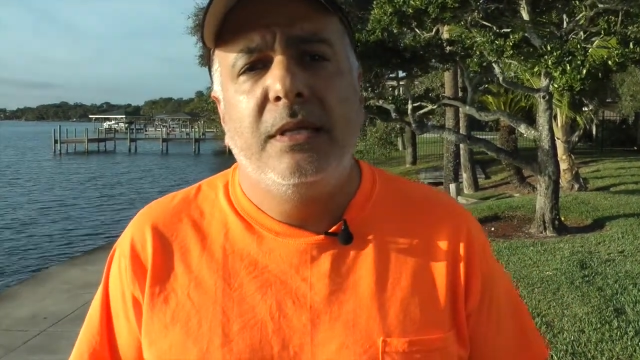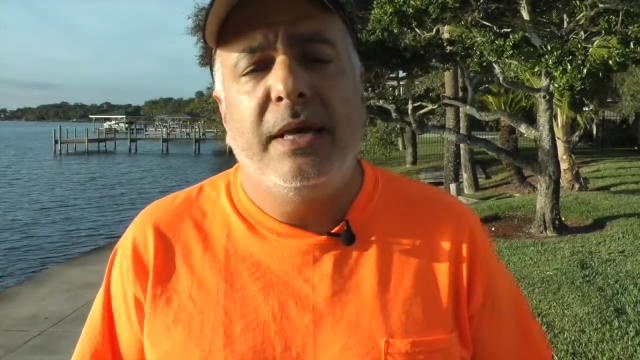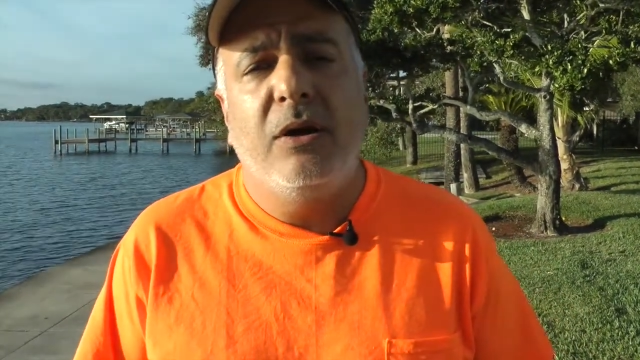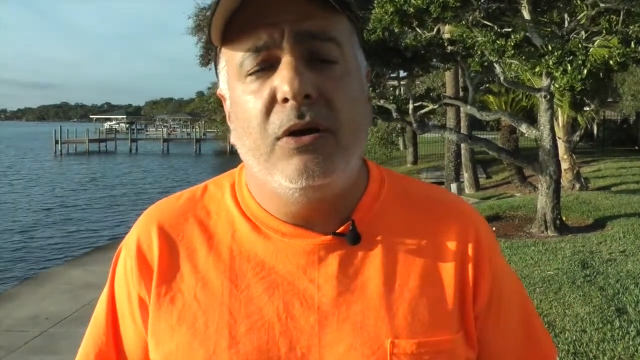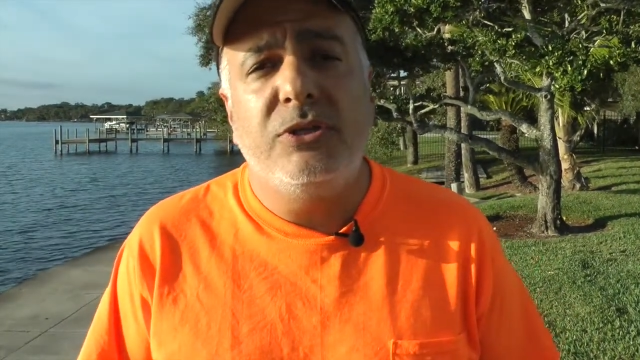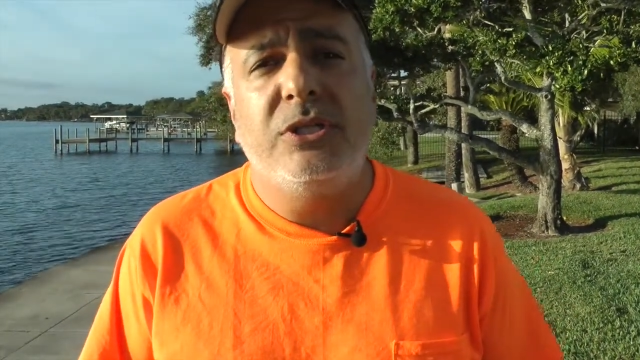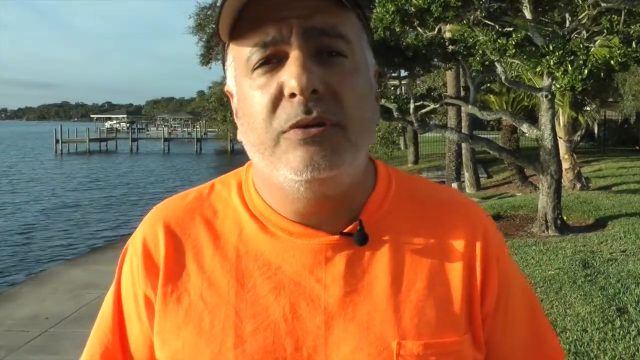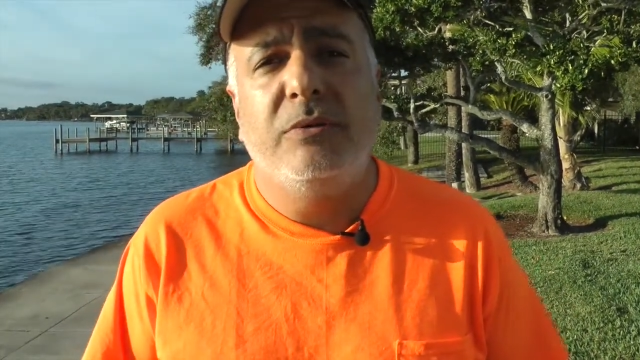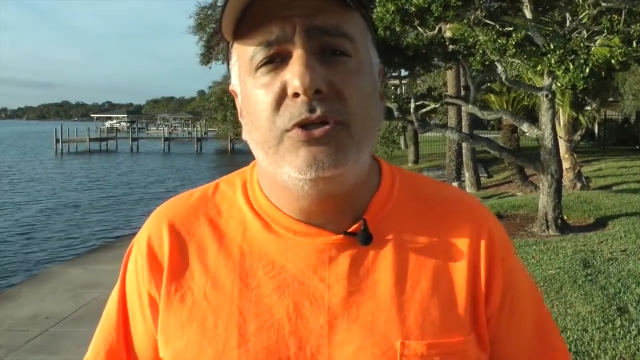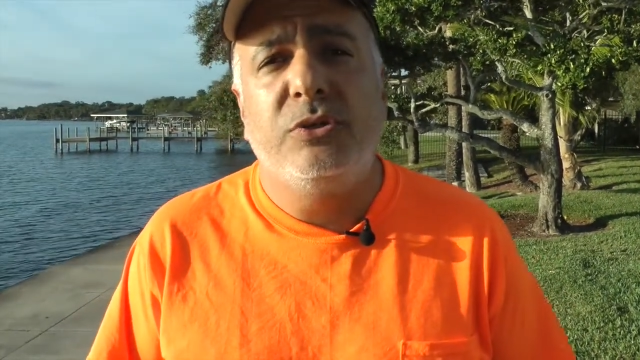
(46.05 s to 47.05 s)
They
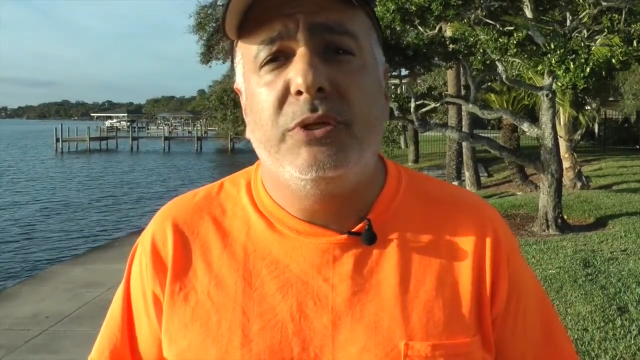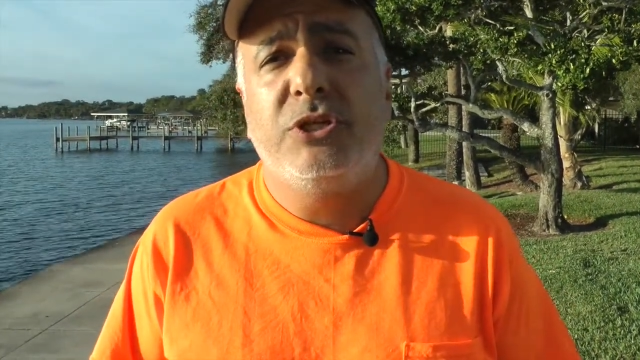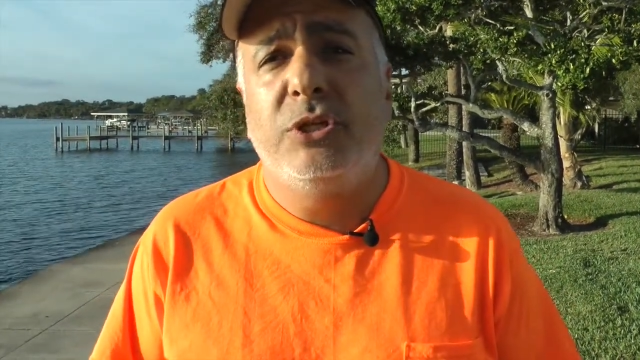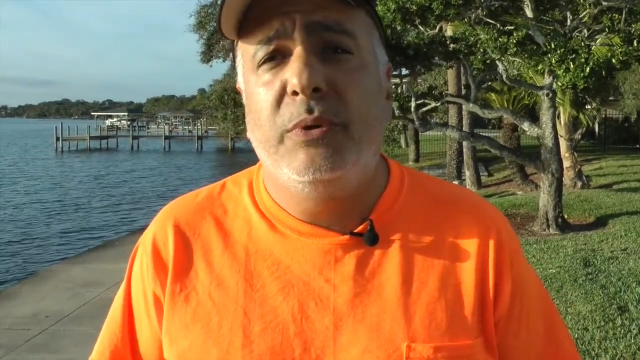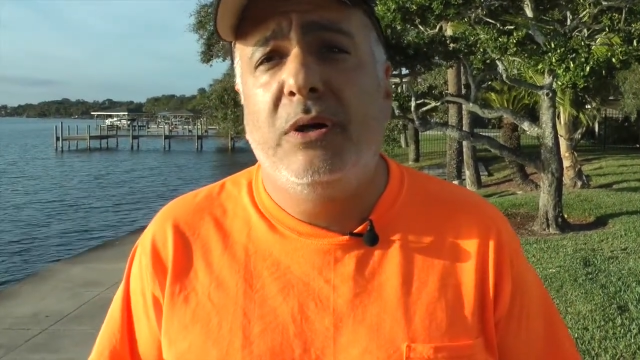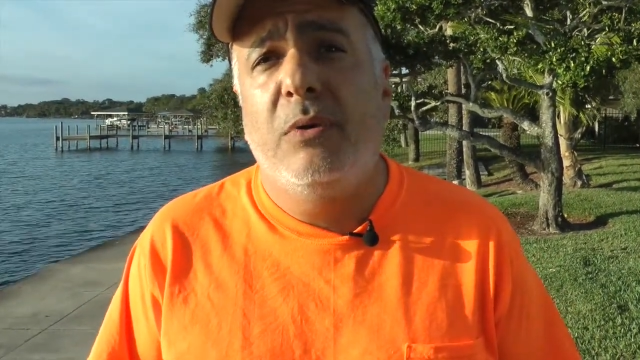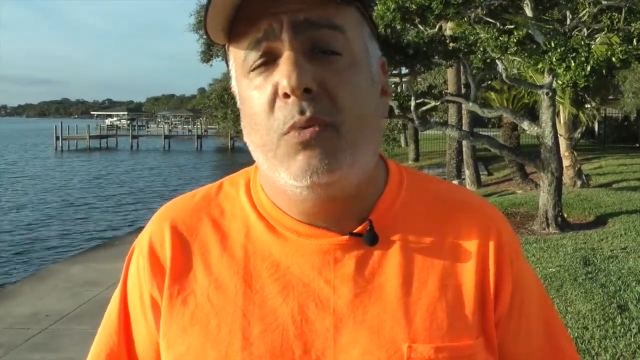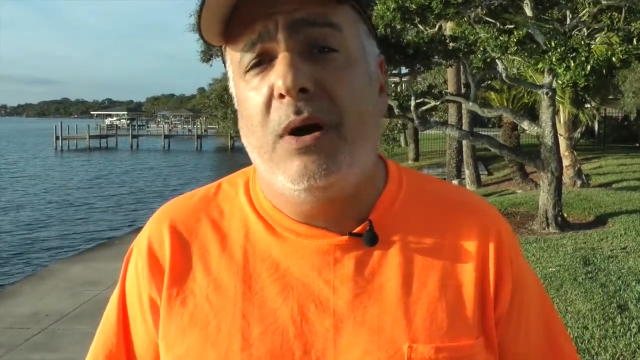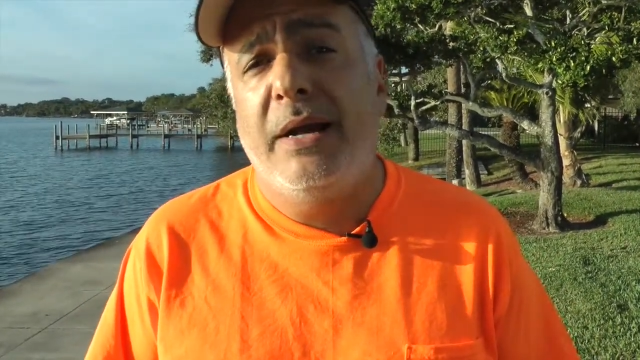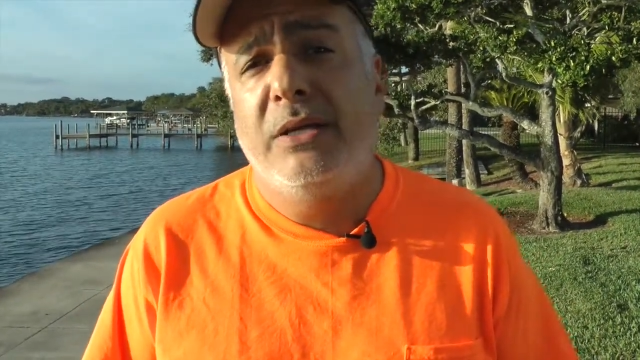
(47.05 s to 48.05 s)
also enjoy chewing on
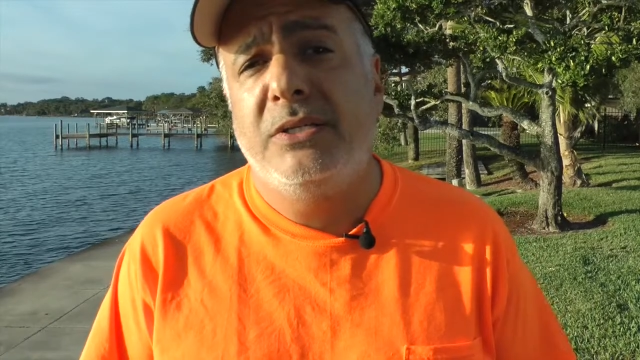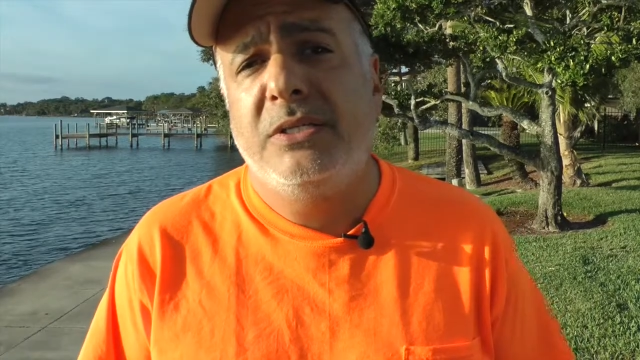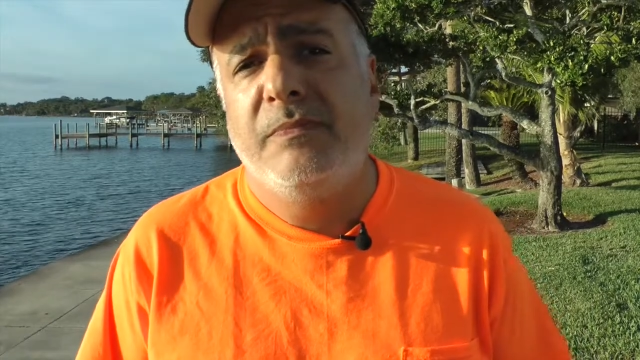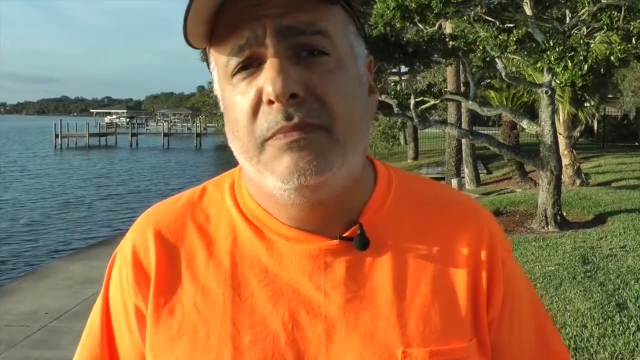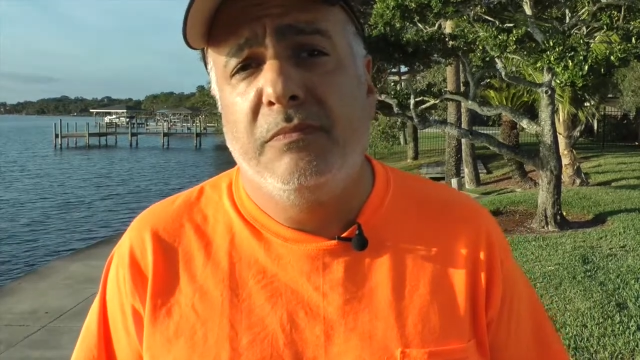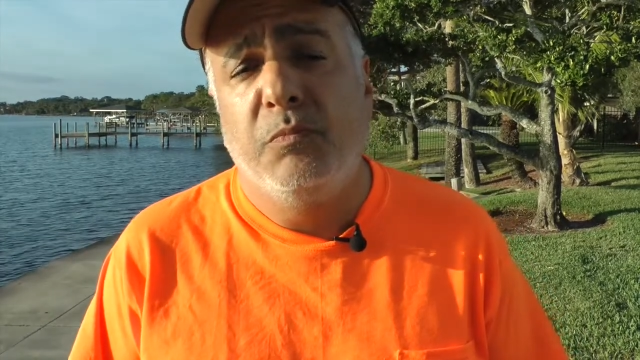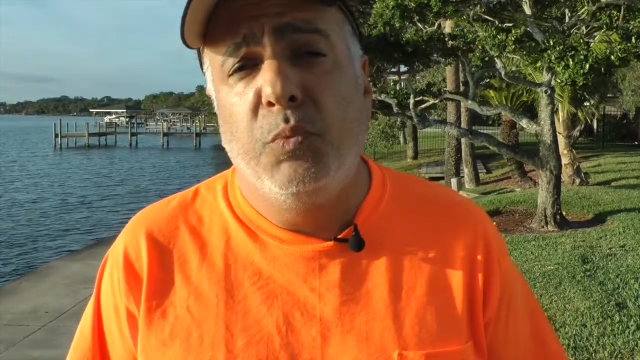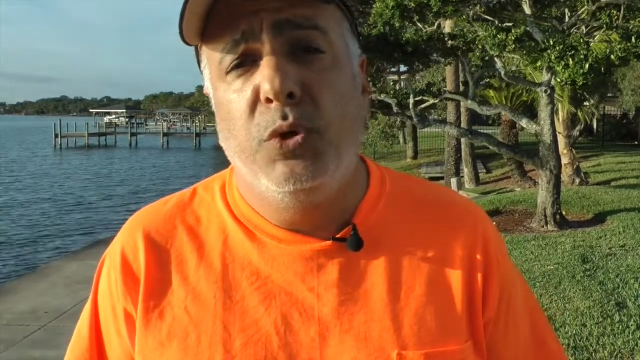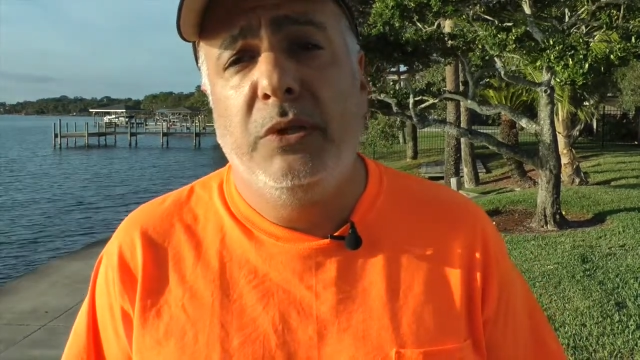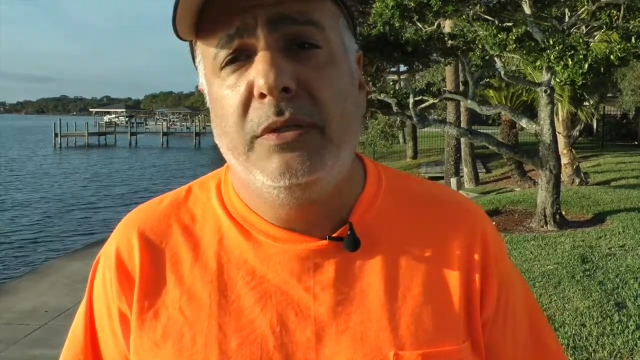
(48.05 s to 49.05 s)
wires
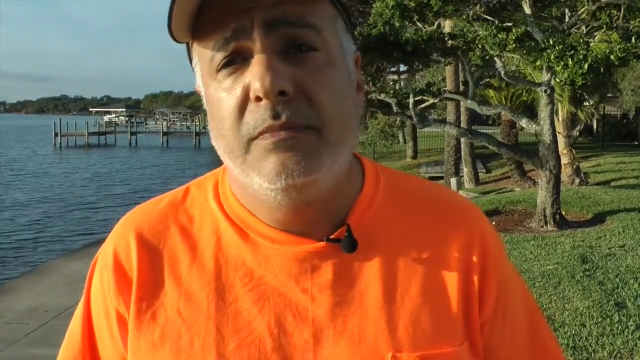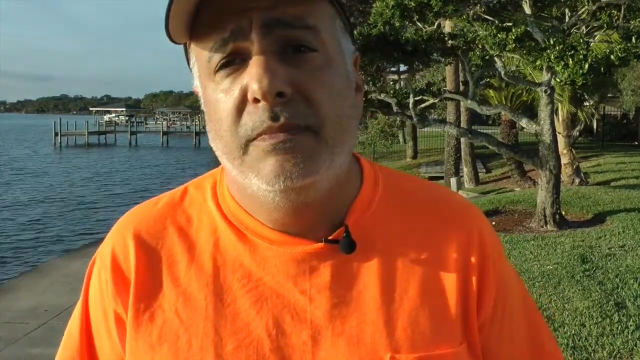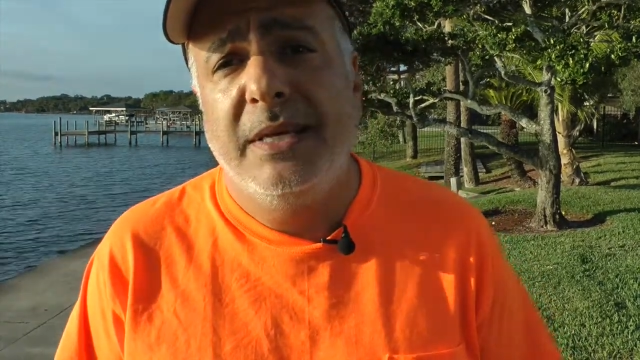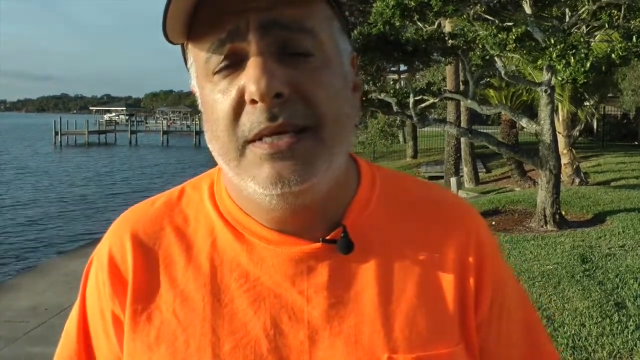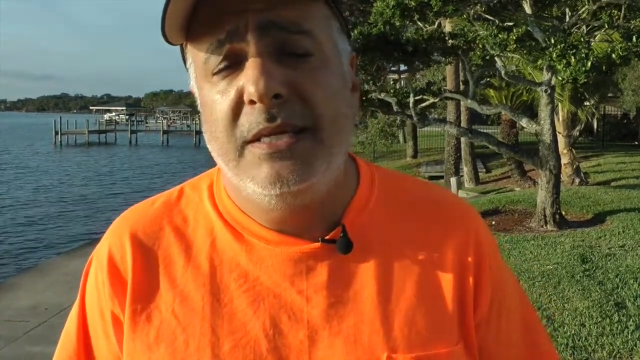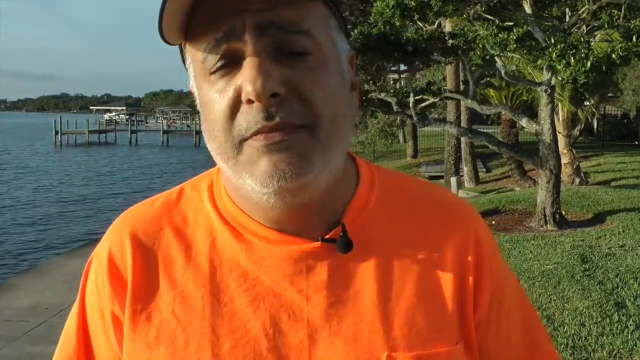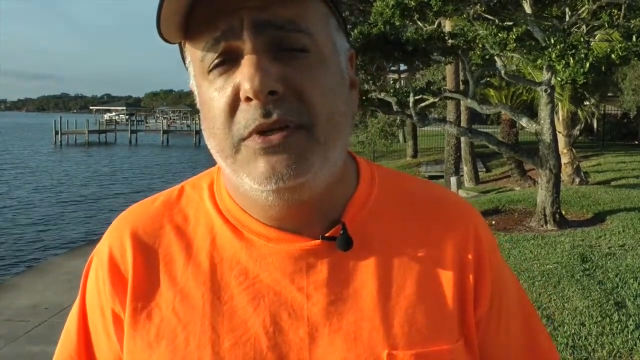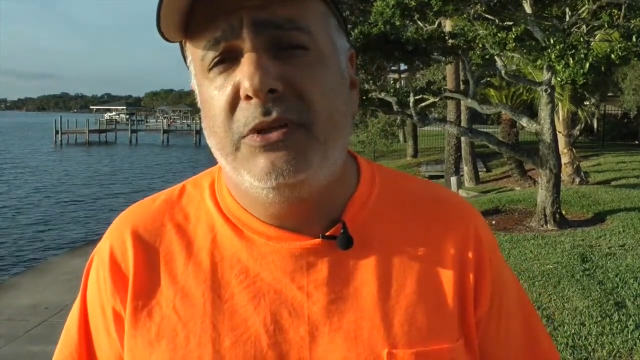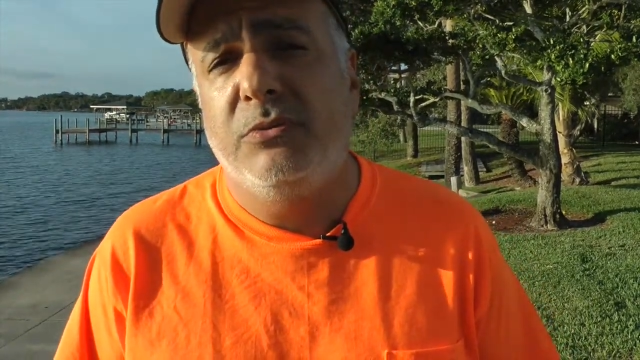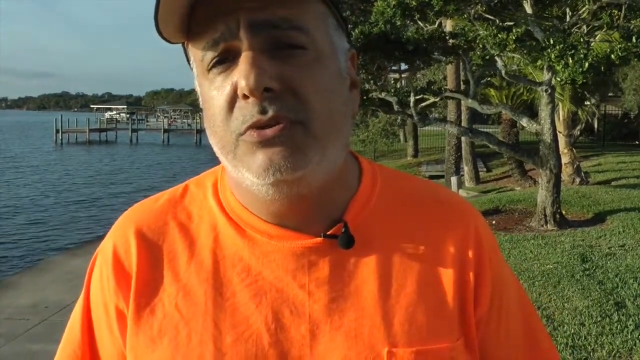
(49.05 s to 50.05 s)
and wood and can
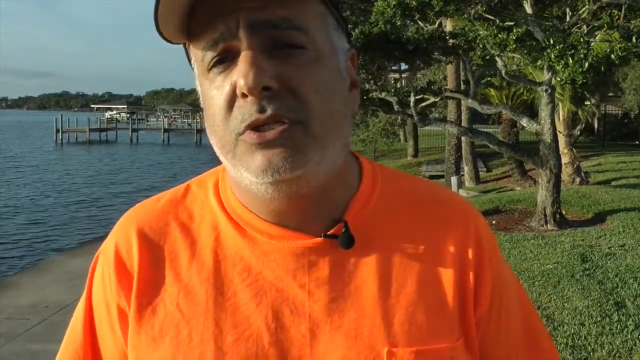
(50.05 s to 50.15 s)
even eat through